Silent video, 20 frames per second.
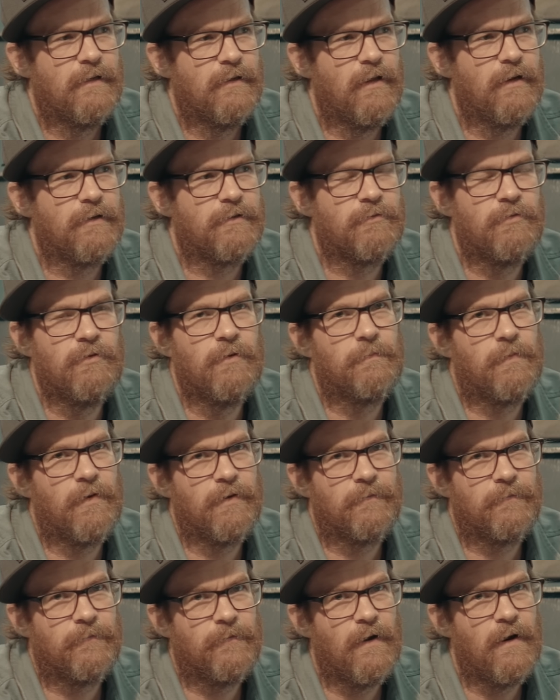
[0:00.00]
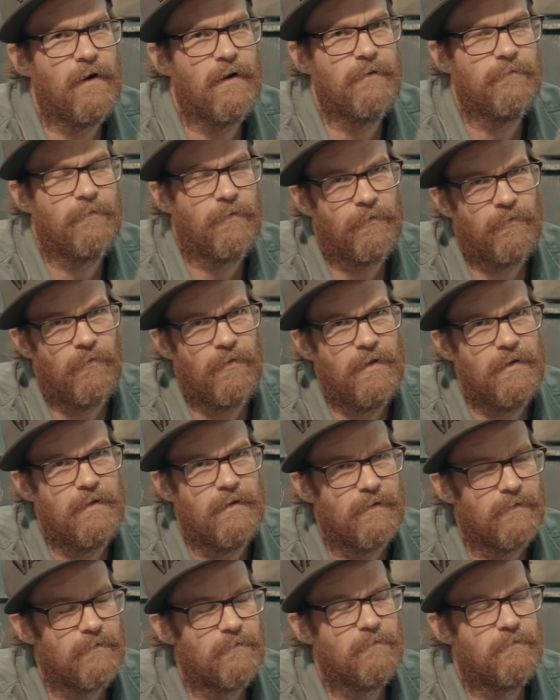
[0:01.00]
Like 2.5,
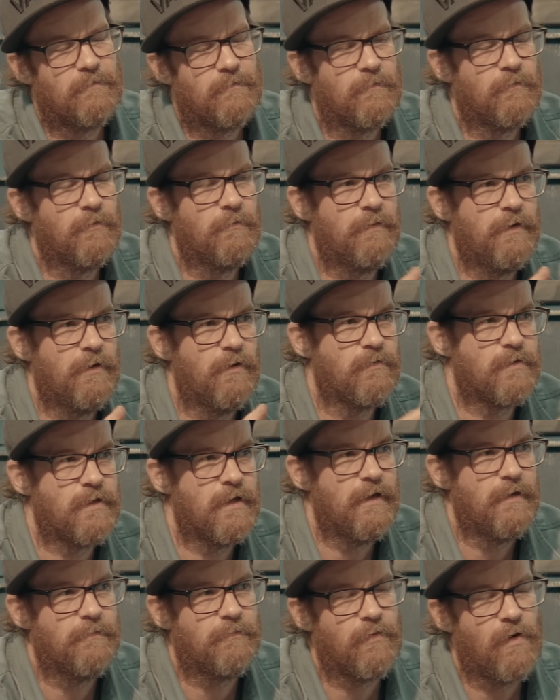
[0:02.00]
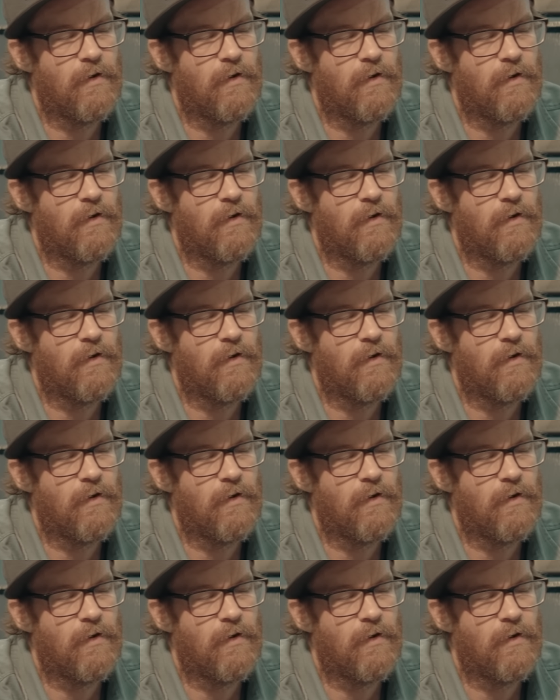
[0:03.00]
3 would be okay